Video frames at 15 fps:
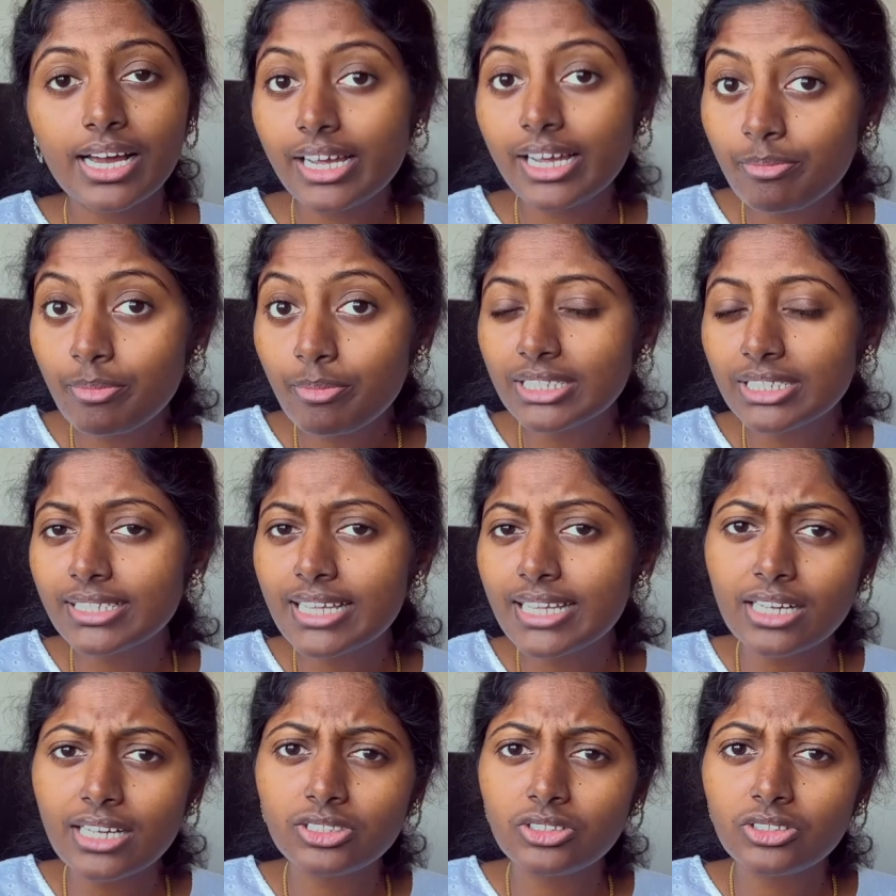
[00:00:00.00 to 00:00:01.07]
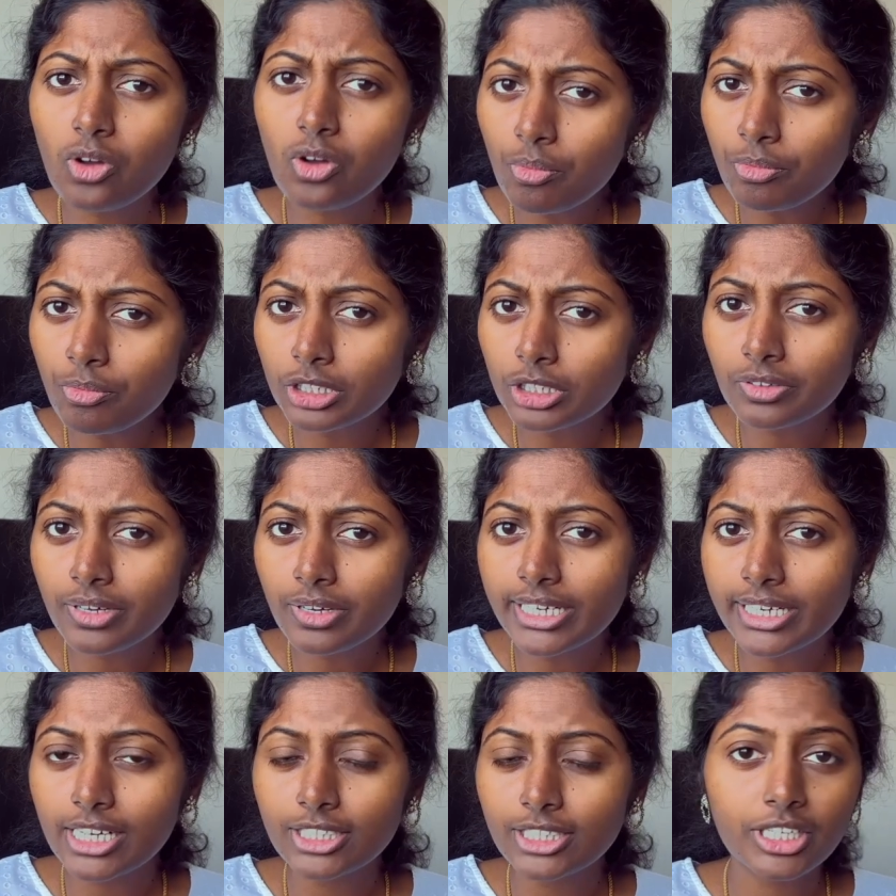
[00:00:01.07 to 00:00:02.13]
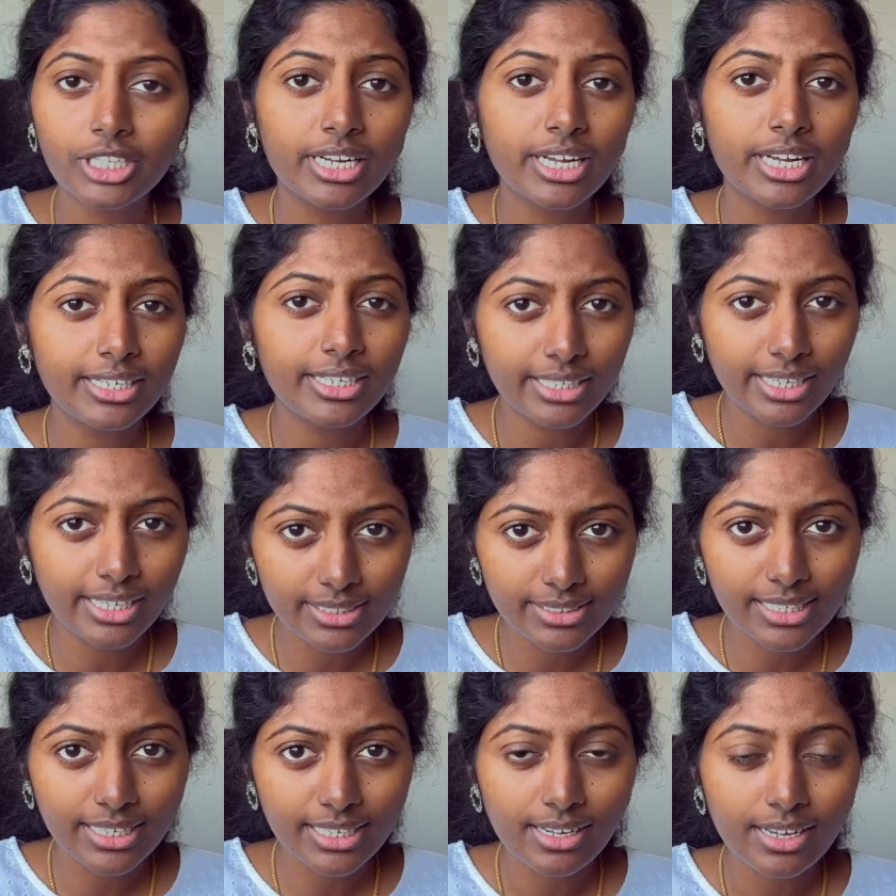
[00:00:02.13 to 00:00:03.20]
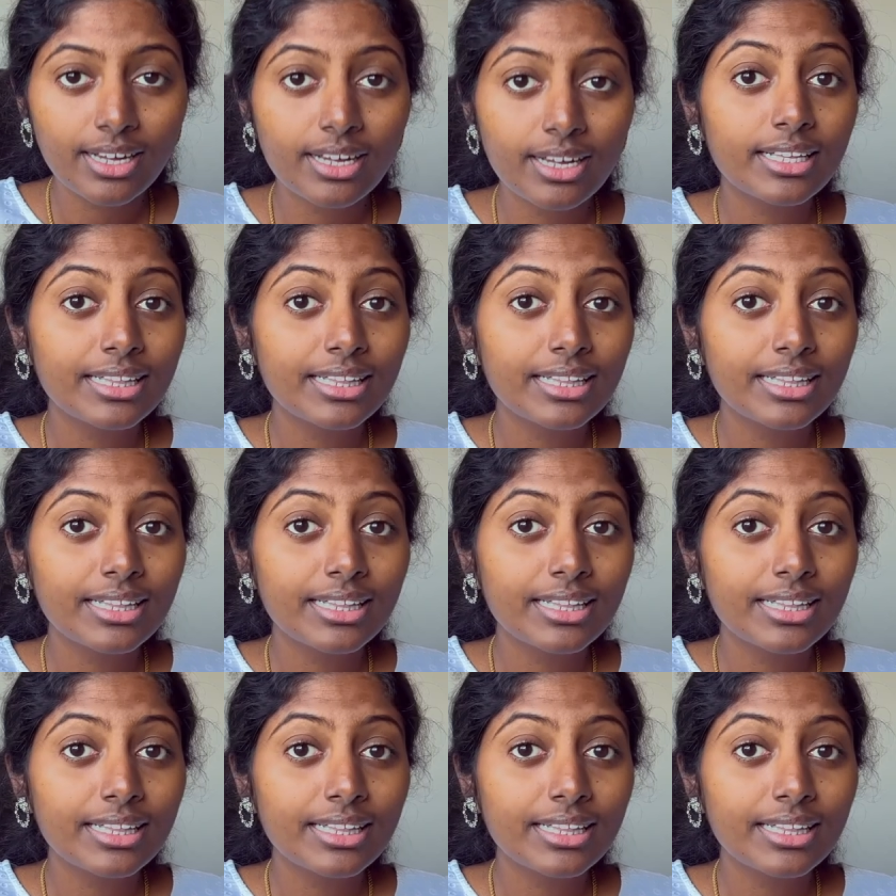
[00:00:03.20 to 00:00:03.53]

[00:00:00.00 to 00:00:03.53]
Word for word: It means there is no mutual induction in DC.